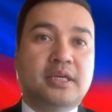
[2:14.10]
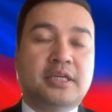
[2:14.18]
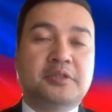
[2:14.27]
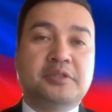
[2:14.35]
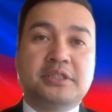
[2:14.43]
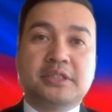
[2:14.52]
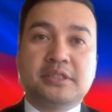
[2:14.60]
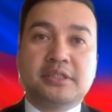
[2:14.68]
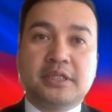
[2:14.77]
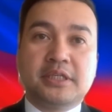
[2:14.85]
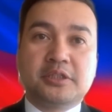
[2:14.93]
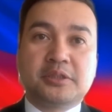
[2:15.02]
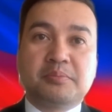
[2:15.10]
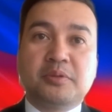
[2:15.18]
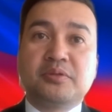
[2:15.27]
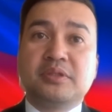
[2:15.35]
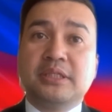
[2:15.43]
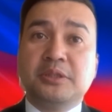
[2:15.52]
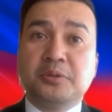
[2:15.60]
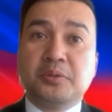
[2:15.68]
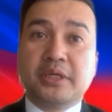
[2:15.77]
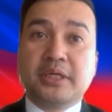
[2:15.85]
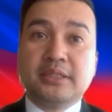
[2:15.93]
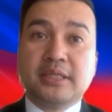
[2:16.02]
In recent years, both the
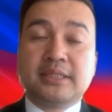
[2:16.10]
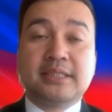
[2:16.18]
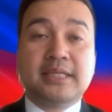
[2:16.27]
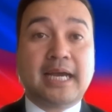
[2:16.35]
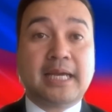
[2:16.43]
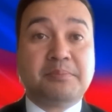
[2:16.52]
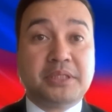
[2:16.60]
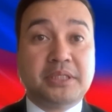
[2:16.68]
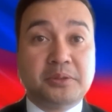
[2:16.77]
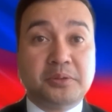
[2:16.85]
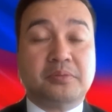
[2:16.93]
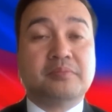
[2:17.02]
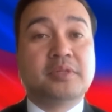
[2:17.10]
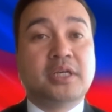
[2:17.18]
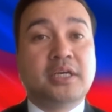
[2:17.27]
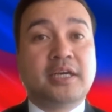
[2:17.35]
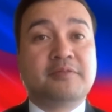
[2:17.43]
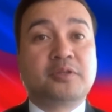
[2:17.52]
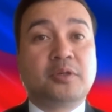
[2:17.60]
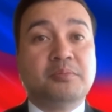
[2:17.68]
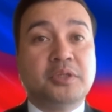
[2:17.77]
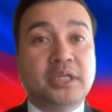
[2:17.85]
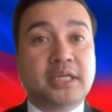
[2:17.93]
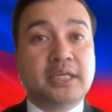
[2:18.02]
UN and the IPU have
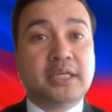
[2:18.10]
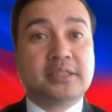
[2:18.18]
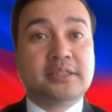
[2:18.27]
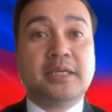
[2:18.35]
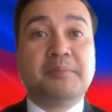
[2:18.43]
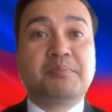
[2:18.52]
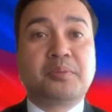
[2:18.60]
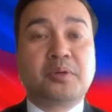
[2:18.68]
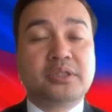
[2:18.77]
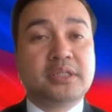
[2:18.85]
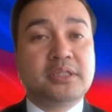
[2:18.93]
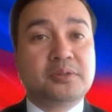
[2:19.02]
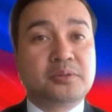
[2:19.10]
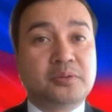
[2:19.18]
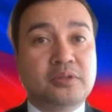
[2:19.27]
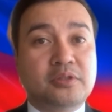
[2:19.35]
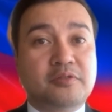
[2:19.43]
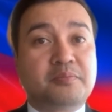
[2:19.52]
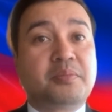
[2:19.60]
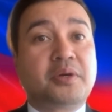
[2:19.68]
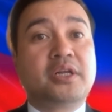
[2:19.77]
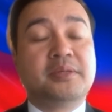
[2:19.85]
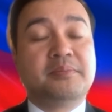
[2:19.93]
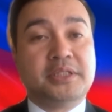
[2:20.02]
communicated the important role of
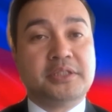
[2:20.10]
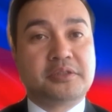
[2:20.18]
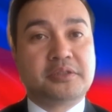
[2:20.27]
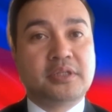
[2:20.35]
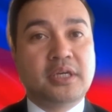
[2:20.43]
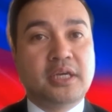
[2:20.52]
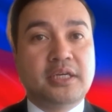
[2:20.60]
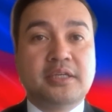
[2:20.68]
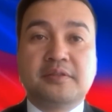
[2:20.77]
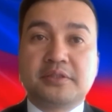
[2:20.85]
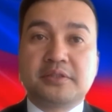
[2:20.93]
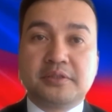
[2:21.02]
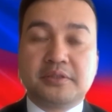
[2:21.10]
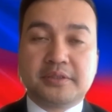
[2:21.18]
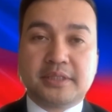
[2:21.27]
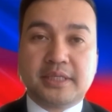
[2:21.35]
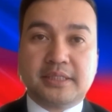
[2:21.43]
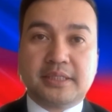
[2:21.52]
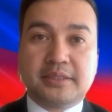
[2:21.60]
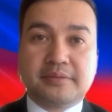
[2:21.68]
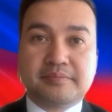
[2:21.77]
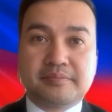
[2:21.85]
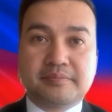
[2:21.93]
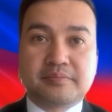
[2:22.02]
parliaments in this undertaking.
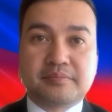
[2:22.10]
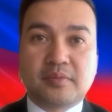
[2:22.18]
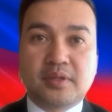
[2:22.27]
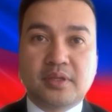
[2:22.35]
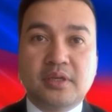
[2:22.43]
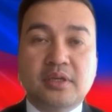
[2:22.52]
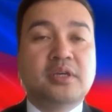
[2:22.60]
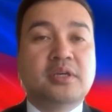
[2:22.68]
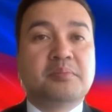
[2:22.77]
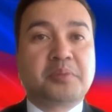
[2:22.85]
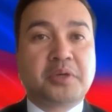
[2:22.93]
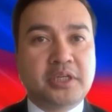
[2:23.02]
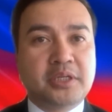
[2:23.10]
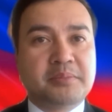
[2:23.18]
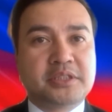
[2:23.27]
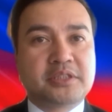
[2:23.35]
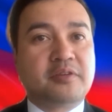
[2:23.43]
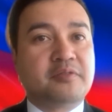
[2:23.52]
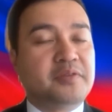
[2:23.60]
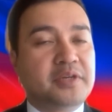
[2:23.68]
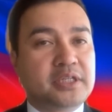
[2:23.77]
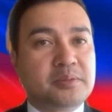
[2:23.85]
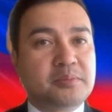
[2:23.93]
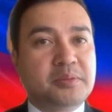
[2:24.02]
Parliaments are
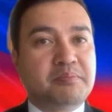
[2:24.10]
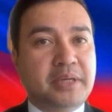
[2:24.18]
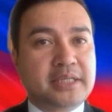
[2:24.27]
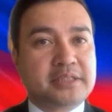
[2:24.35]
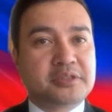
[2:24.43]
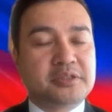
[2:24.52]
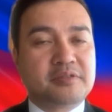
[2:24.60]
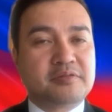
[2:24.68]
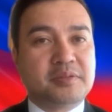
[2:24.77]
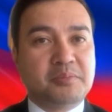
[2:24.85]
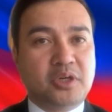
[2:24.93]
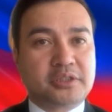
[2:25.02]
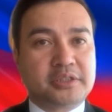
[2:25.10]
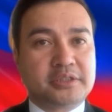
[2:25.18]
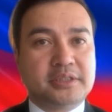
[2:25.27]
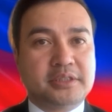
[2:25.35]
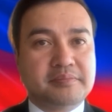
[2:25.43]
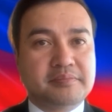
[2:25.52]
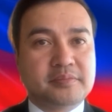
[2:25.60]
veritable bastions of democracy,